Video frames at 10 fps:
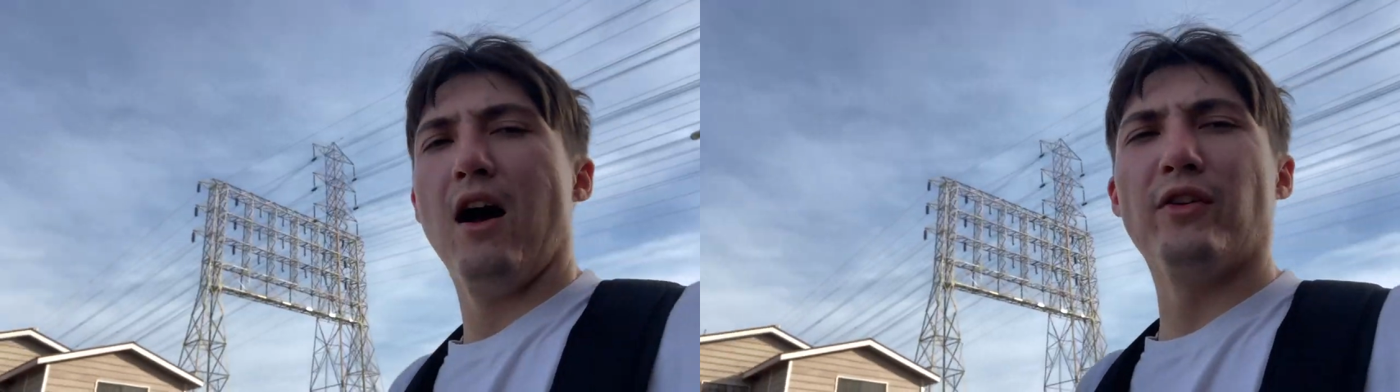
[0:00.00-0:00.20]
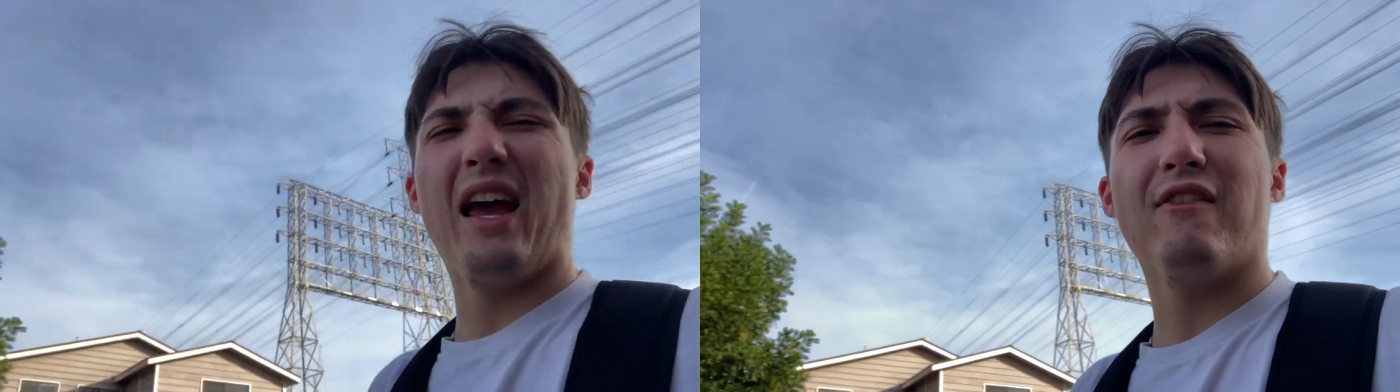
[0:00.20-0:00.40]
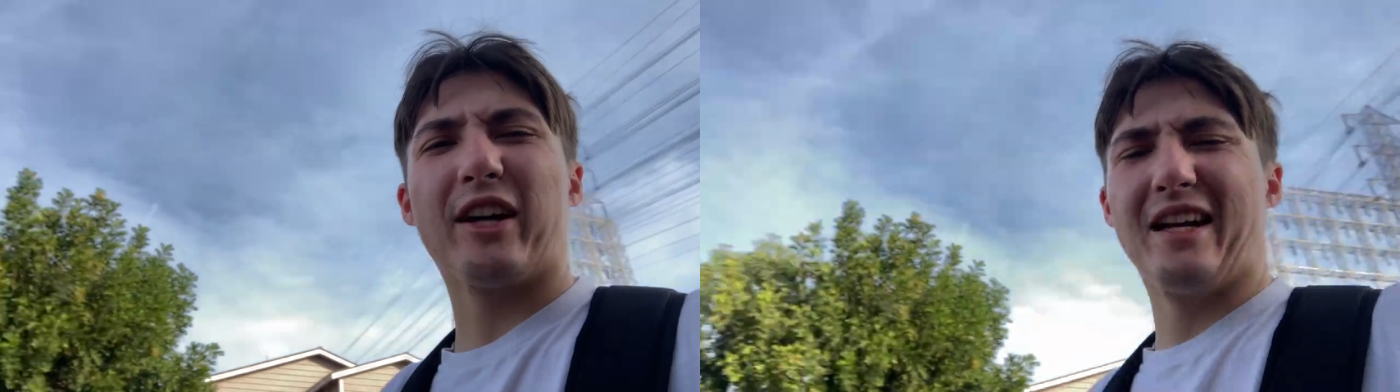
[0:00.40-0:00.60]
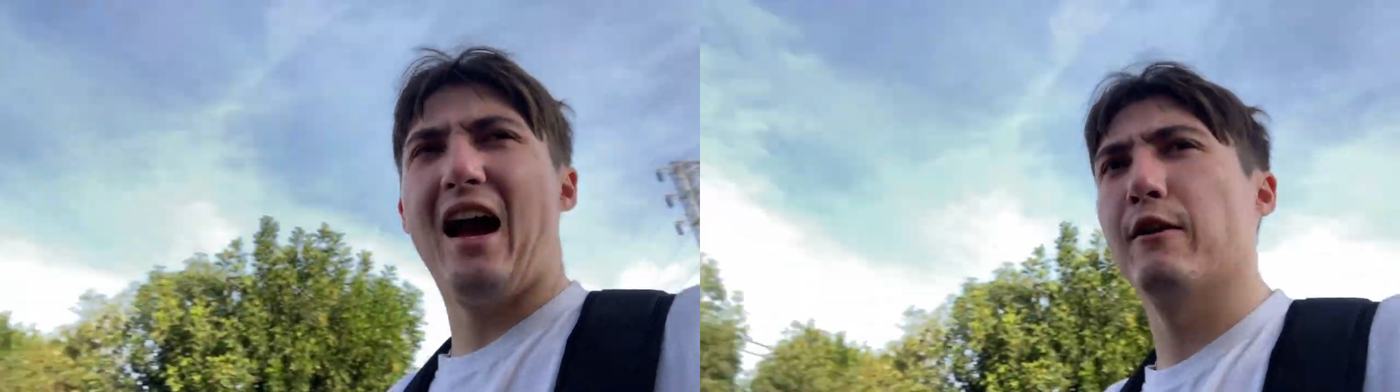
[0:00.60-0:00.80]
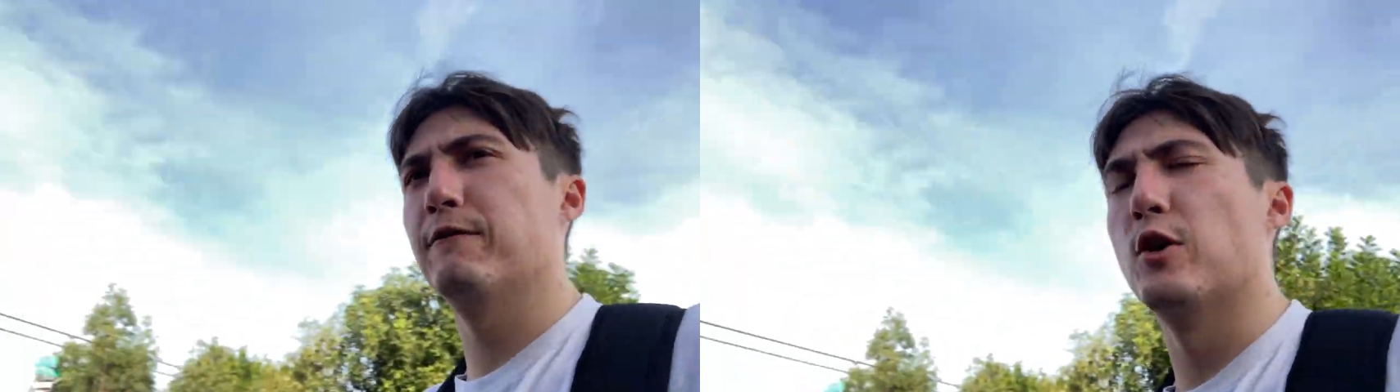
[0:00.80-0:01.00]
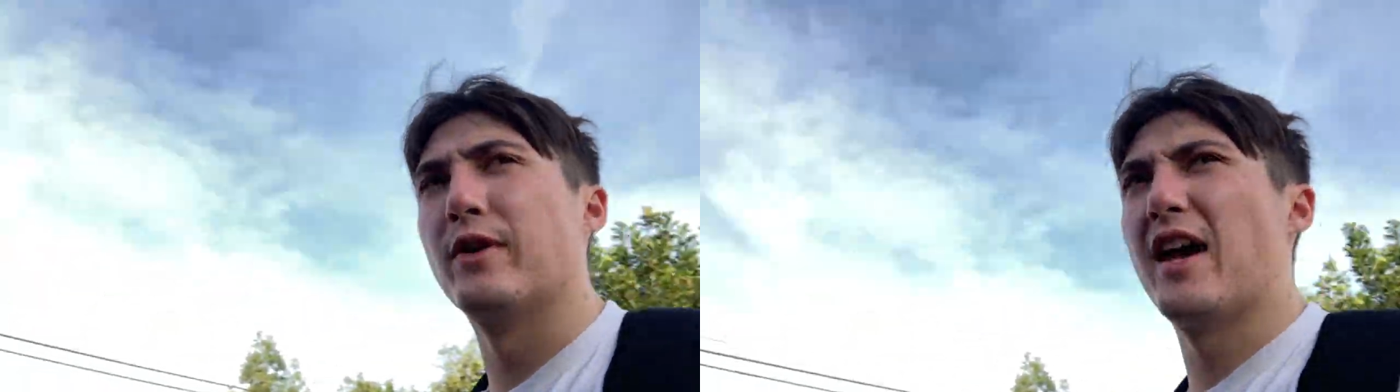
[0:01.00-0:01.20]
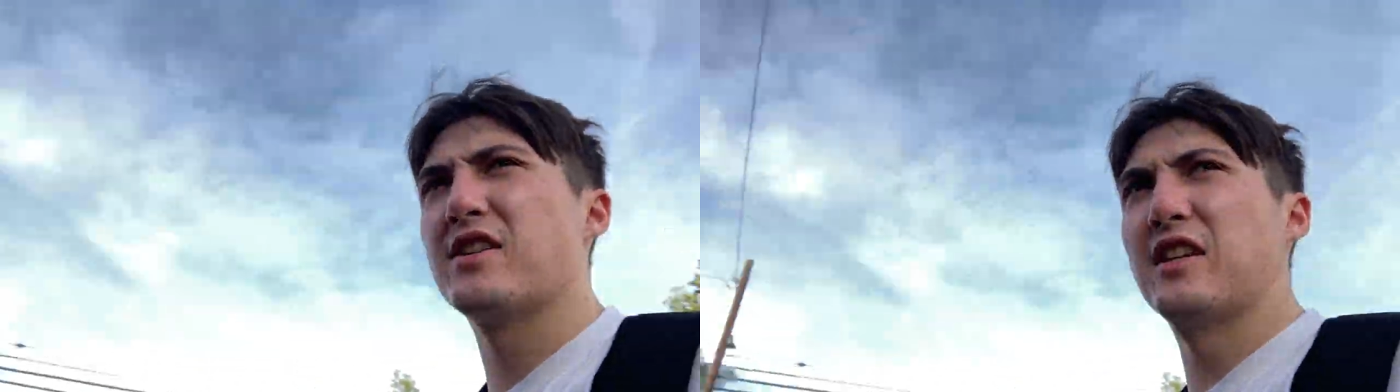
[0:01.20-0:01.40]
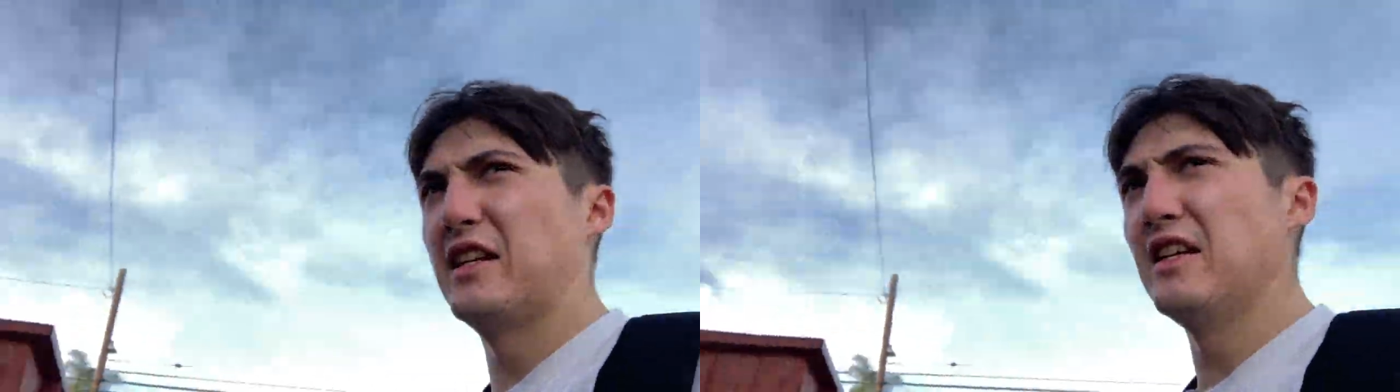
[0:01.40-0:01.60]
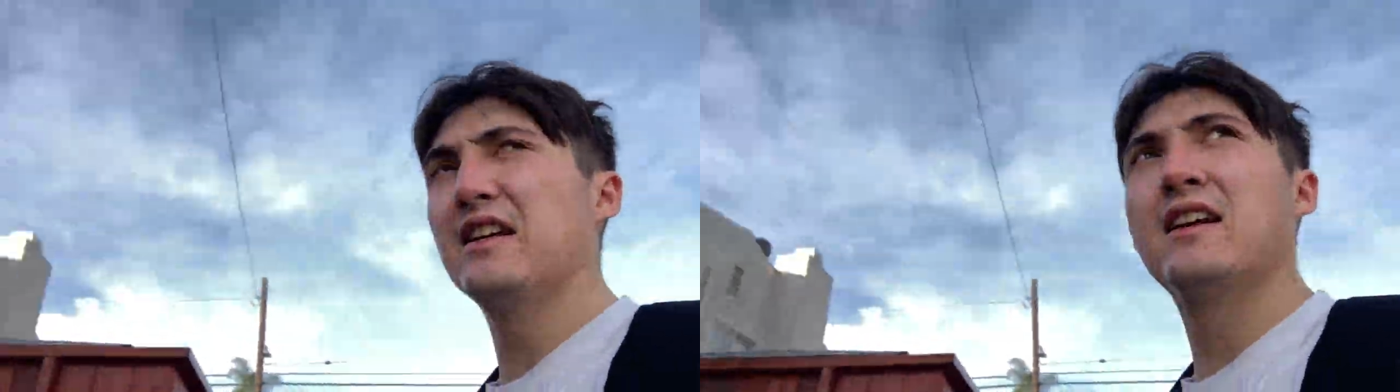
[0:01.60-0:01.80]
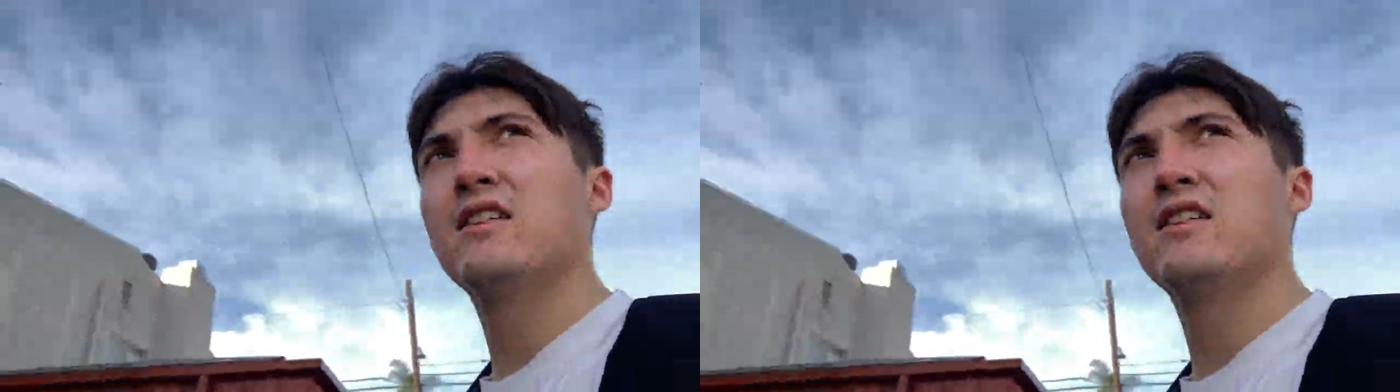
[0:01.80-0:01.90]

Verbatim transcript: I only have like an iPhone S E,